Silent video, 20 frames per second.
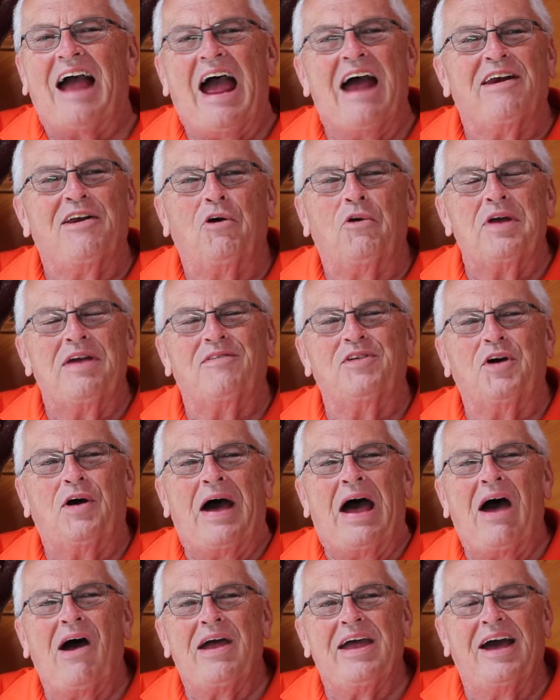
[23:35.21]
don't even know
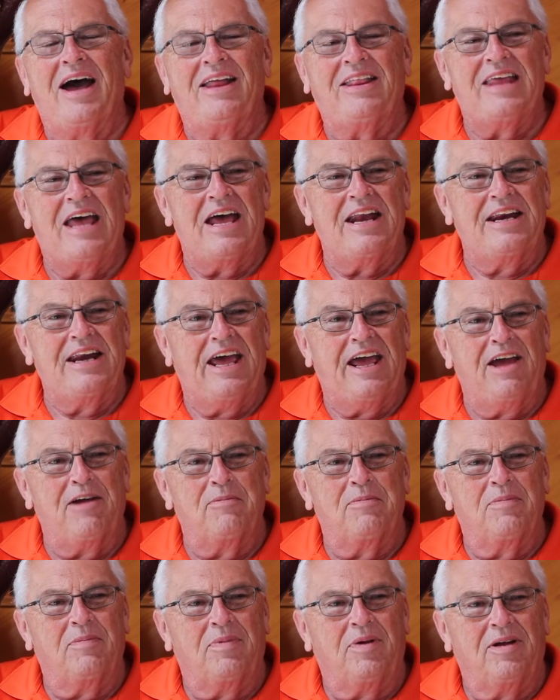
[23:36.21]
how I got that
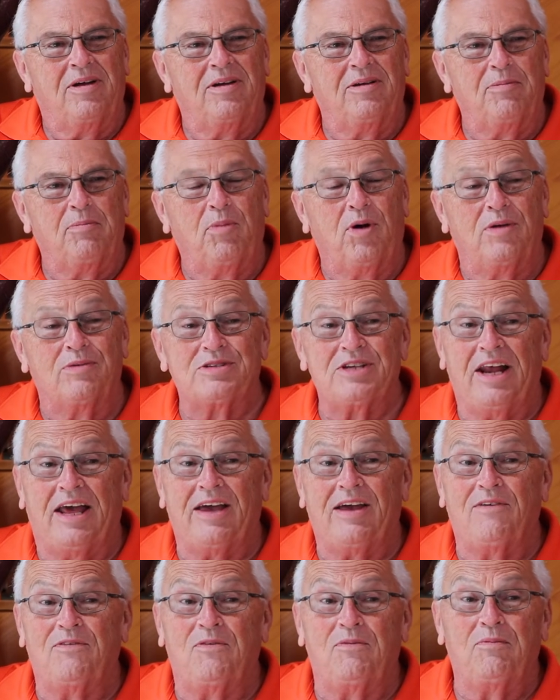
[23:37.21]
name, but it was
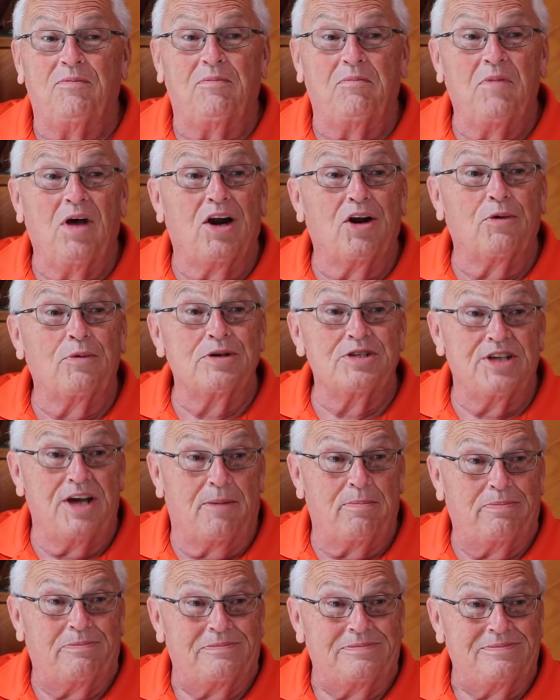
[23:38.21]
like if Miller was
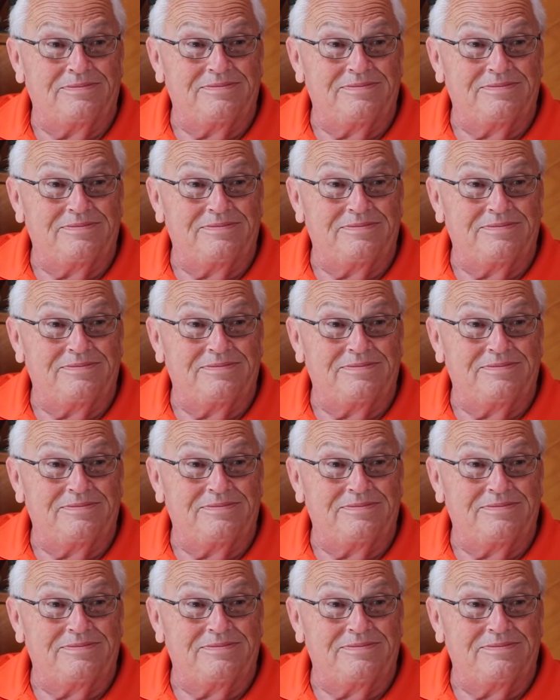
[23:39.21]
up,